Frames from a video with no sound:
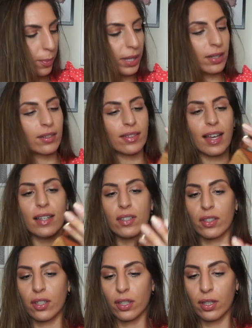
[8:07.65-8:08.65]
my god, that is
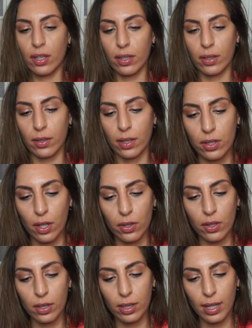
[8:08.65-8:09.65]
cute. So
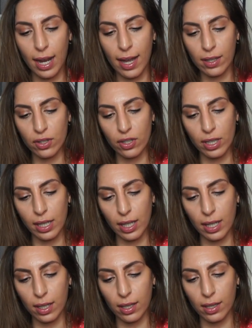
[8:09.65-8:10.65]
you could
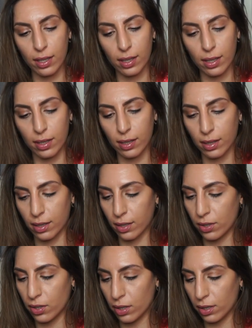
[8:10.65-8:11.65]
actually...
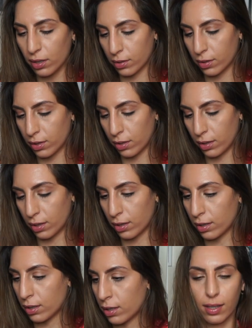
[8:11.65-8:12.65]
Could you? Could you
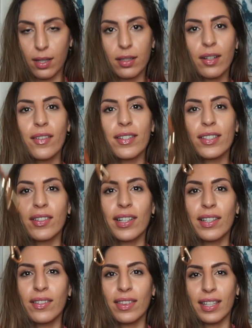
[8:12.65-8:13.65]
not? I don't know. It's got a
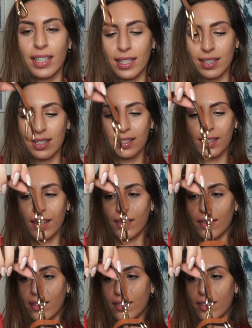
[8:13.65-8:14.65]
little thing. Is it to
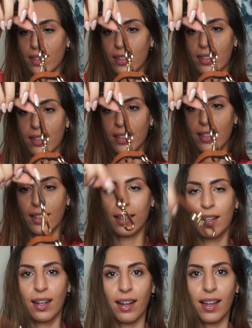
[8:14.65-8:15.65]
go across
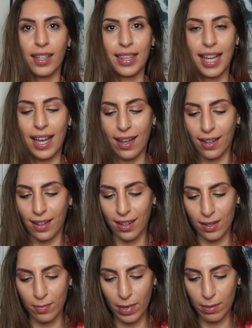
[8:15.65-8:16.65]
like that?
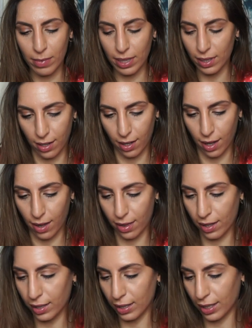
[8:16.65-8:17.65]
Maybe? I
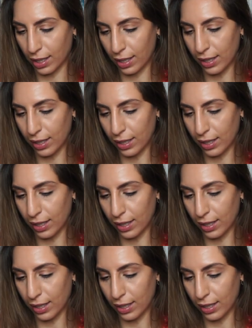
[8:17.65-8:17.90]
think it